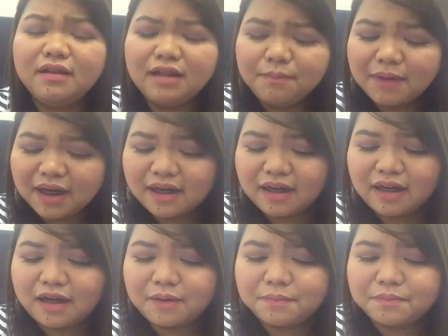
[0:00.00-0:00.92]
Diba?
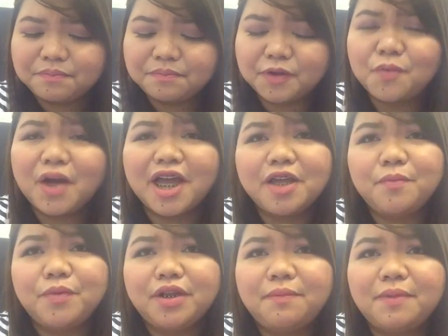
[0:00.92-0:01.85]
Kung
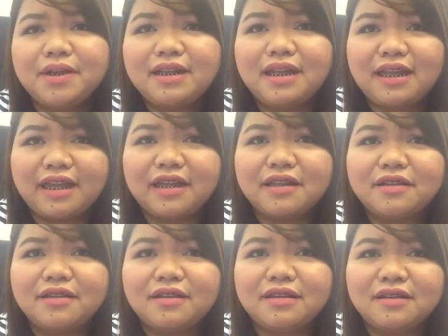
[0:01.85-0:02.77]
kaya mo naman dalhin,
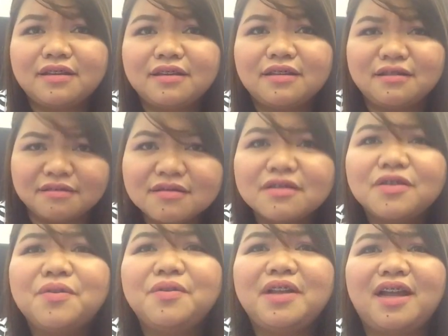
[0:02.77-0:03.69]

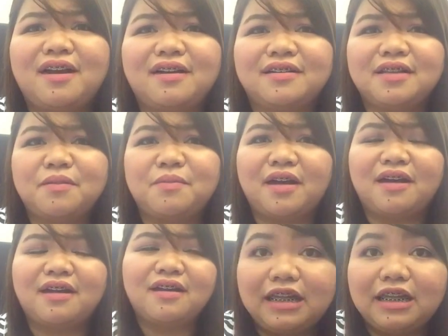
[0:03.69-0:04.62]
go lang,
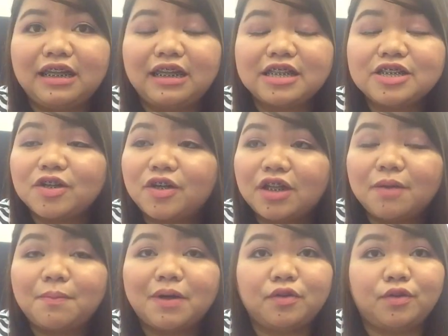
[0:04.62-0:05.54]
diba? It's all
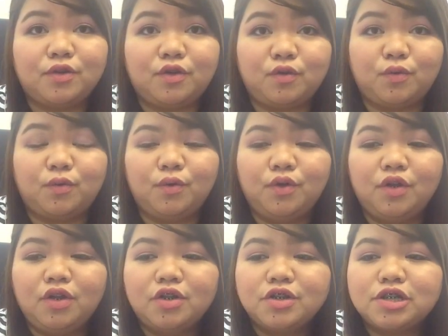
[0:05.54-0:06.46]
about you.
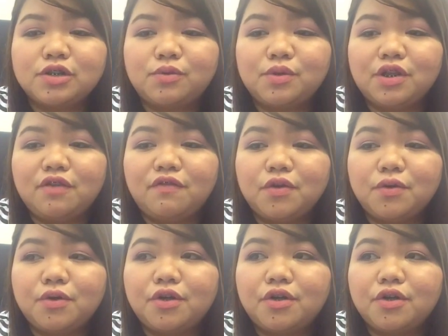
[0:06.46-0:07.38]
So, if
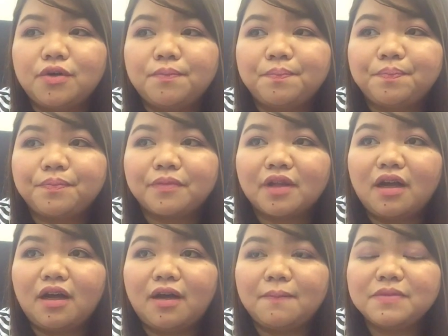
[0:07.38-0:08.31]
you're
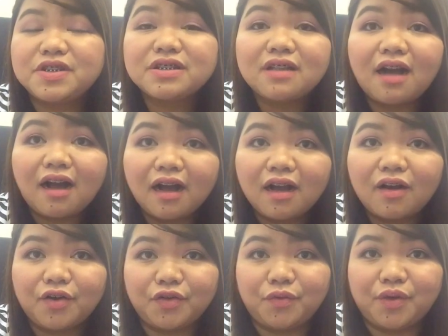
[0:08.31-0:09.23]
stuck
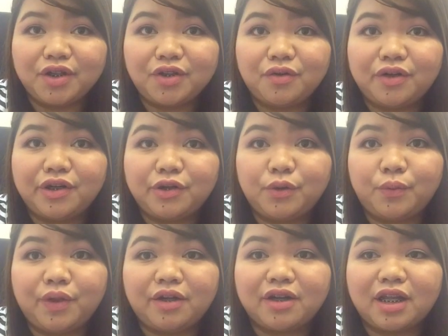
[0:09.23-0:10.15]
on what you are
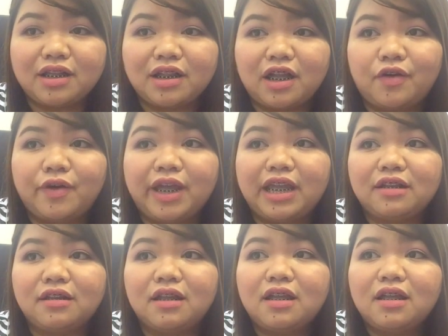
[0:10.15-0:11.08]
doing right now and